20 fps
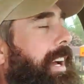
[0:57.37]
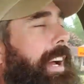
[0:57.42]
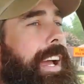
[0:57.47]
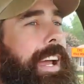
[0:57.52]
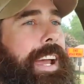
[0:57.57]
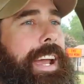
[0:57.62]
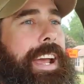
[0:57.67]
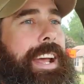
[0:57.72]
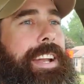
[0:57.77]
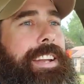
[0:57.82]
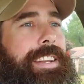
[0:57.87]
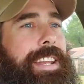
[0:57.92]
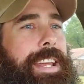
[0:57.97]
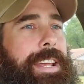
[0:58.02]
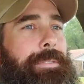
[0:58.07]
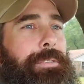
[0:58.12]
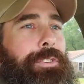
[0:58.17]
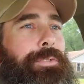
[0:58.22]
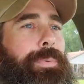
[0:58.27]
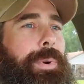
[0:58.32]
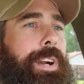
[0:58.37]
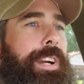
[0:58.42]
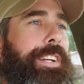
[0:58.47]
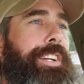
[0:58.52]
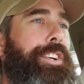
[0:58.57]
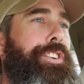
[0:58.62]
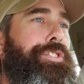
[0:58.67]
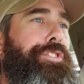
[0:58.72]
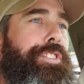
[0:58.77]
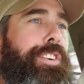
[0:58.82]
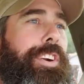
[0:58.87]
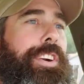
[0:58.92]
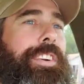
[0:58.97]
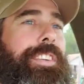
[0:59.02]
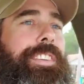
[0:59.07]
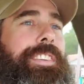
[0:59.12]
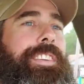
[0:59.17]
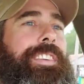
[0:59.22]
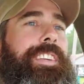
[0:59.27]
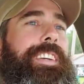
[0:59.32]
And he was wearing a
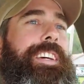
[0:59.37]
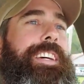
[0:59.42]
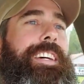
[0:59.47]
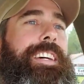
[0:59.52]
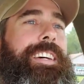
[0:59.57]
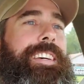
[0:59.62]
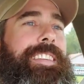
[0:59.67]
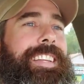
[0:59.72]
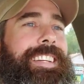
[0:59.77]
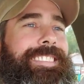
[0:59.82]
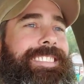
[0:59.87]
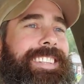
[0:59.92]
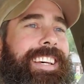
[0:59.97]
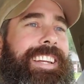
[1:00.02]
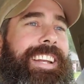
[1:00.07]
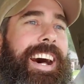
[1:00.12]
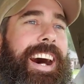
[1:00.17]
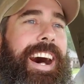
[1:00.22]
shirt that said,